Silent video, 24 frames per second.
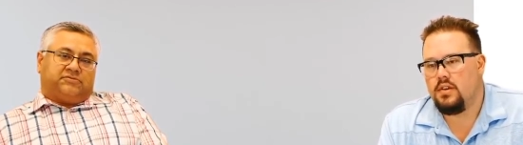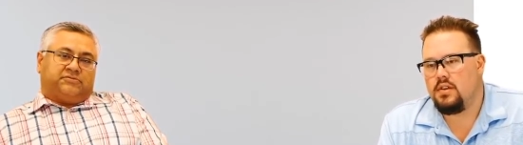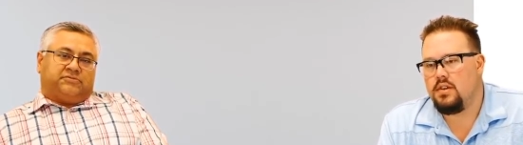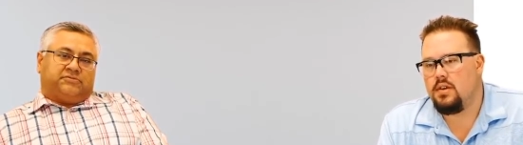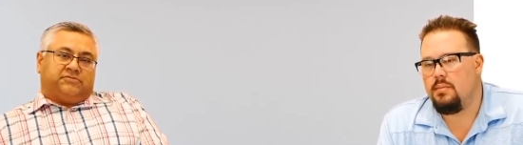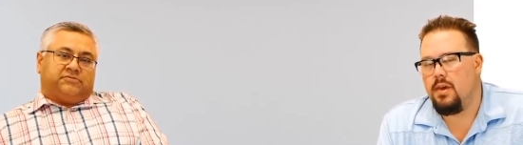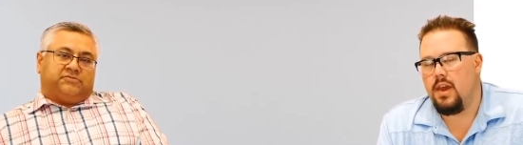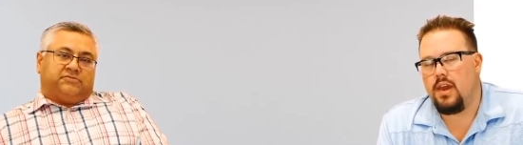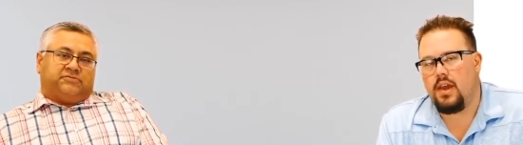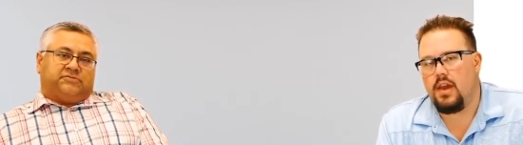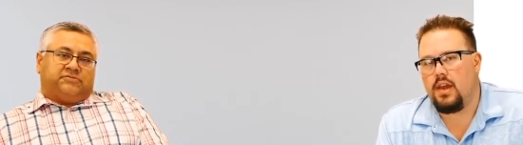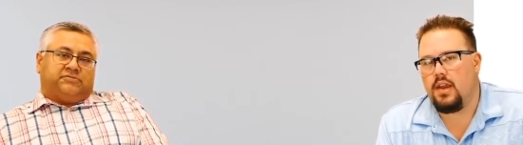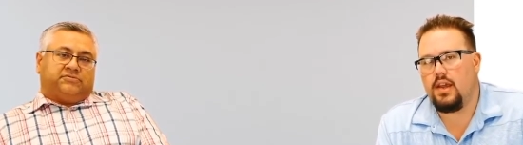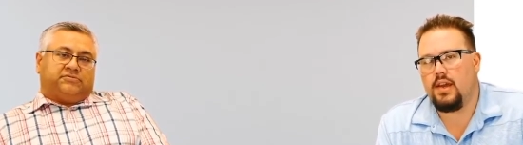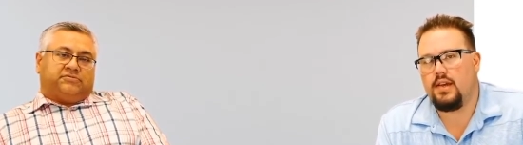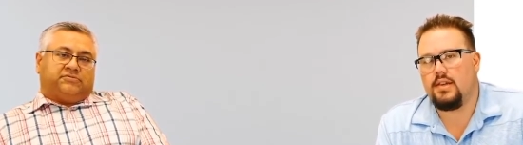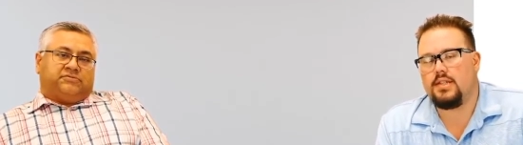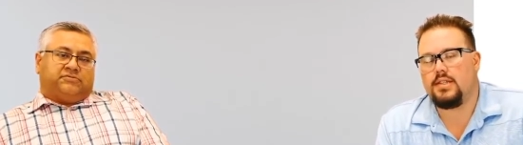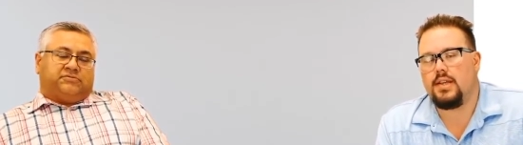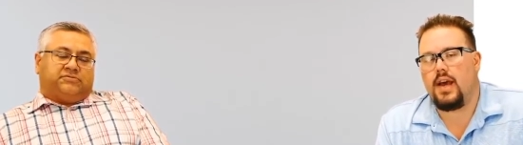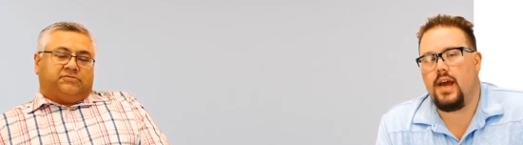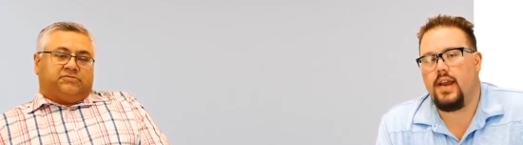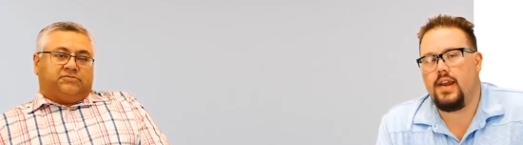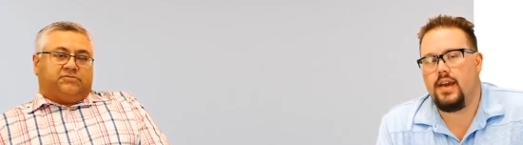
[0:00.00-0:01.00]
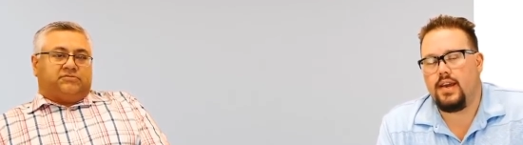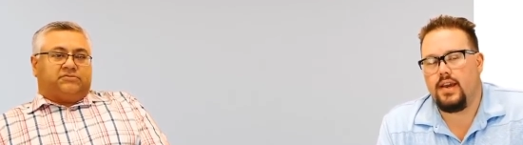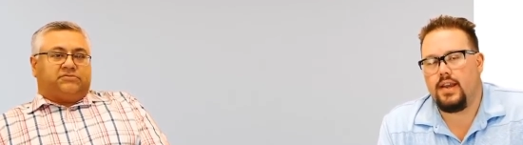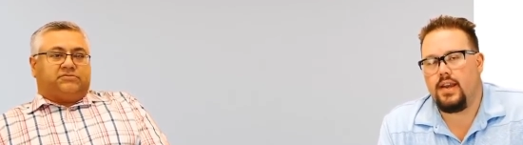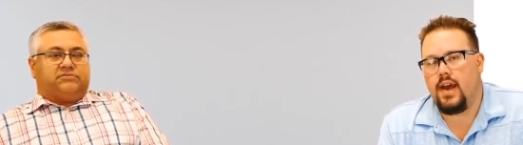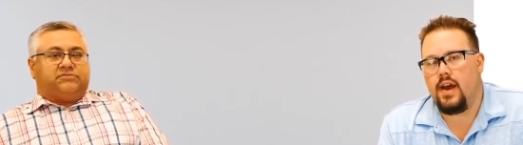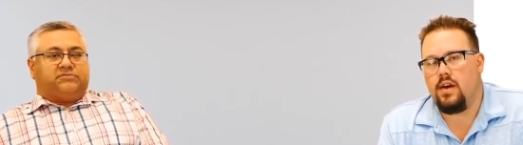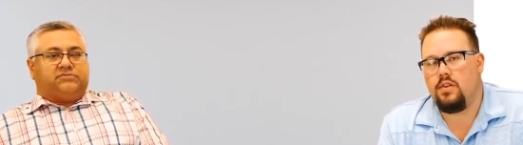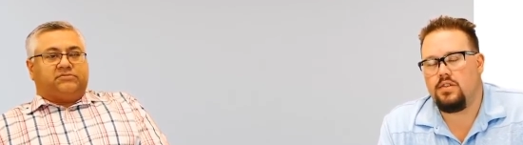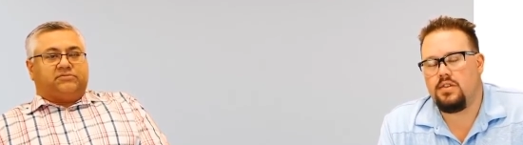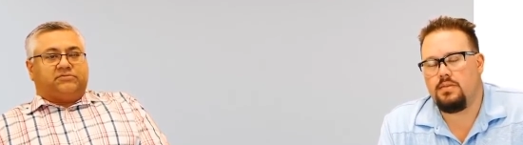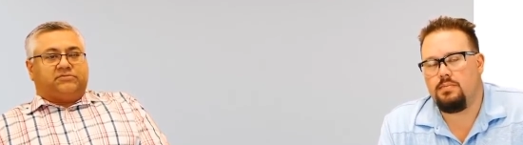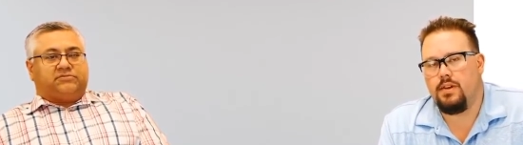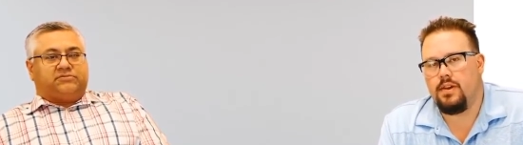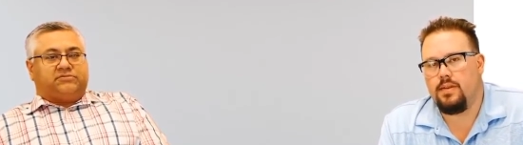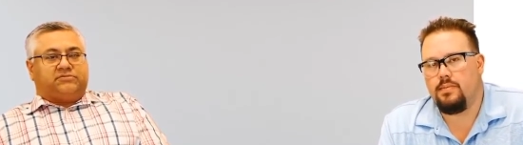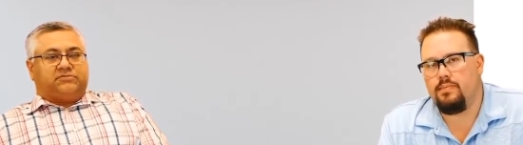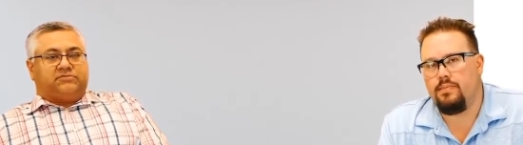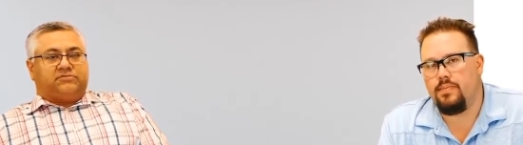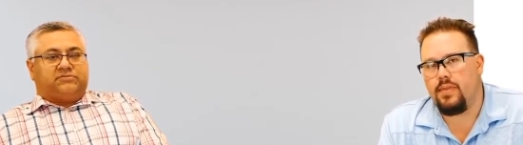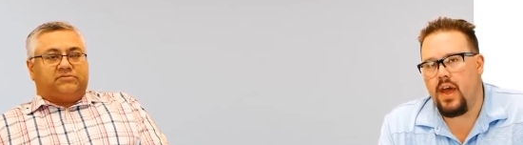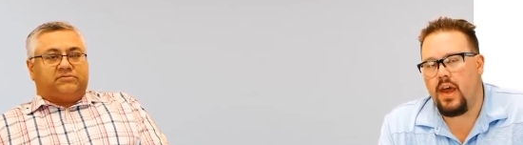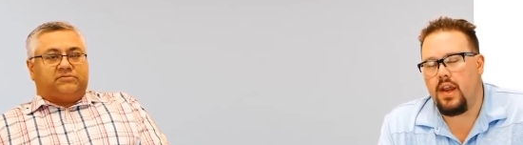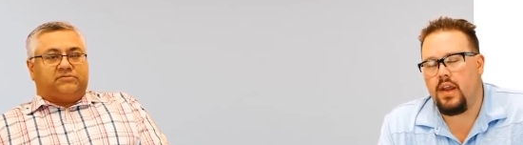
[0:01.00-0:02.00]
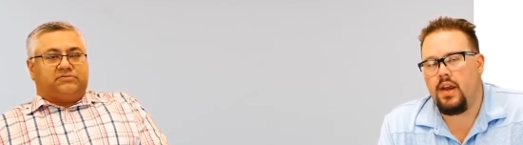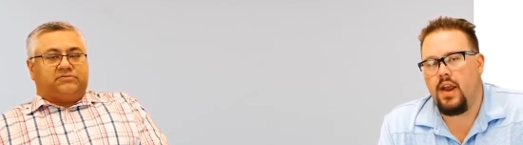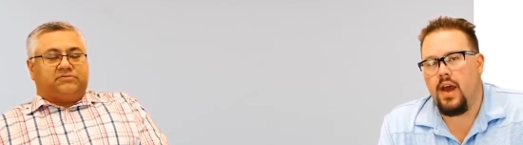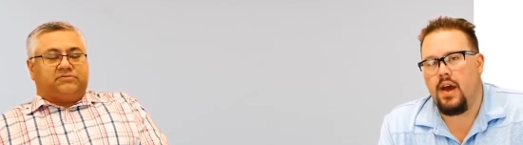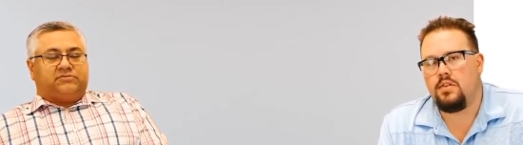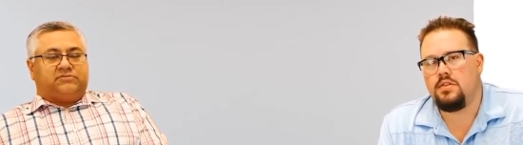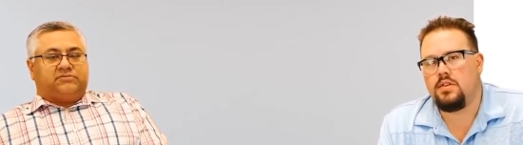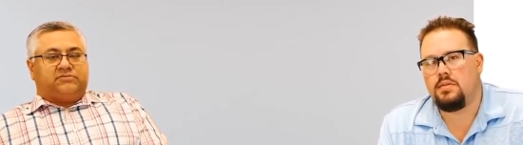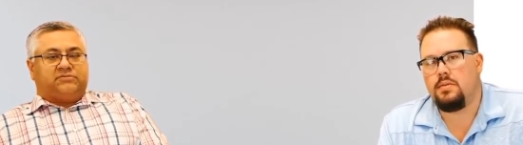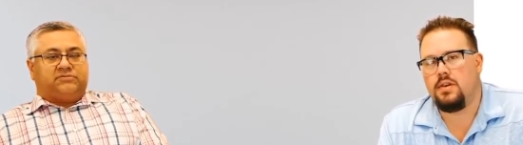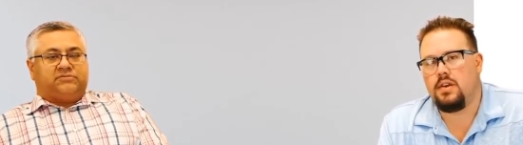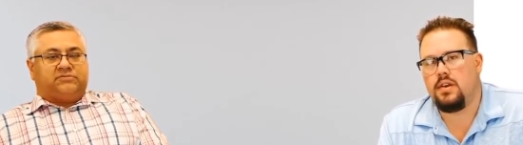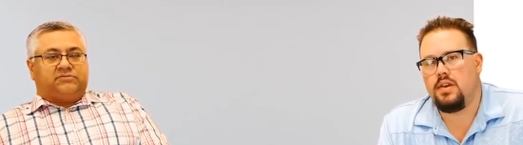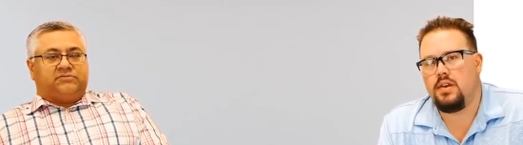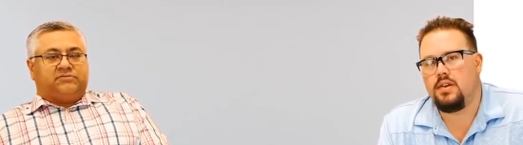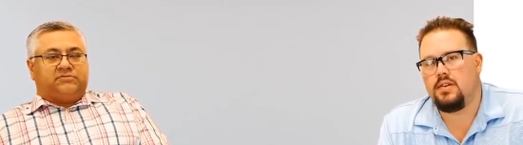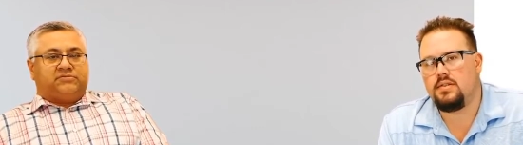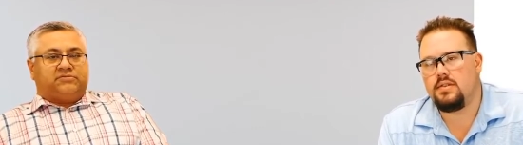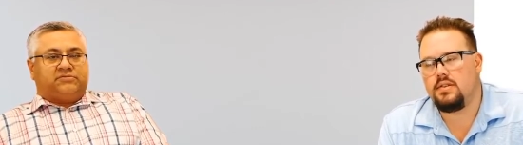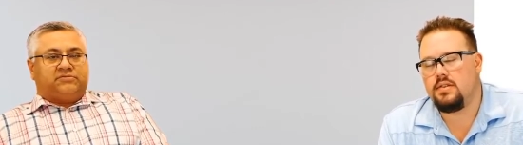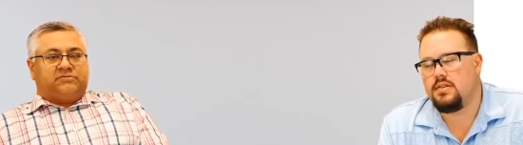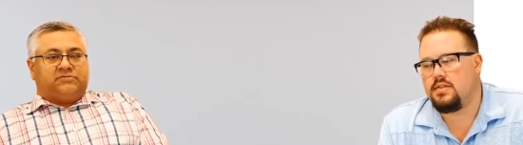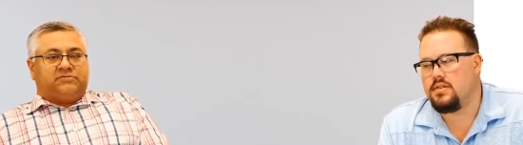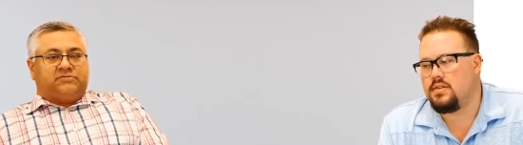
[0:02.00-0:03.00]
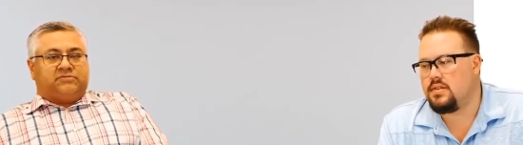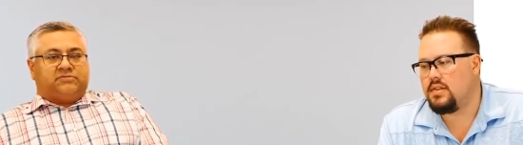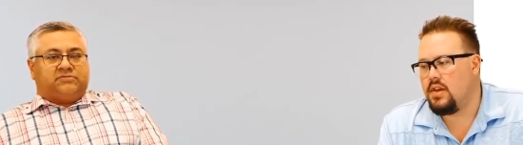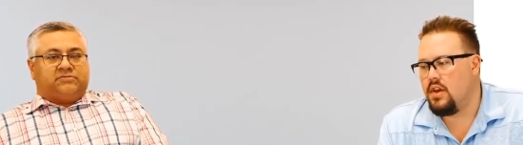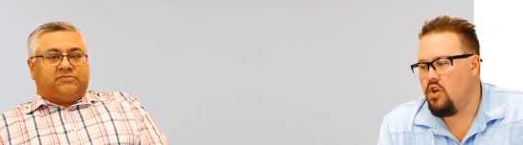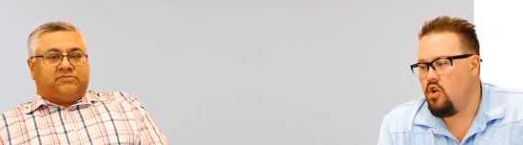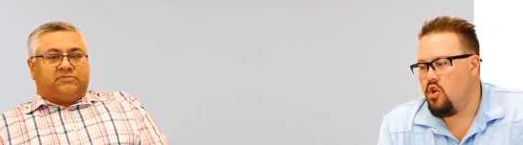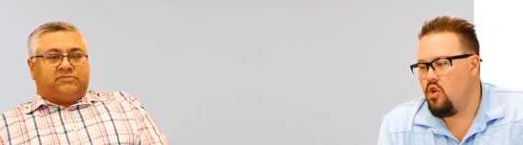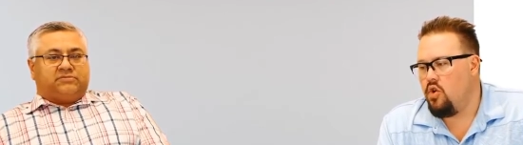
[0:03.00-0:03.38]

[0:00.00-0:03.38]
Speaker 1: to make an exciting announcement. That announcement is, is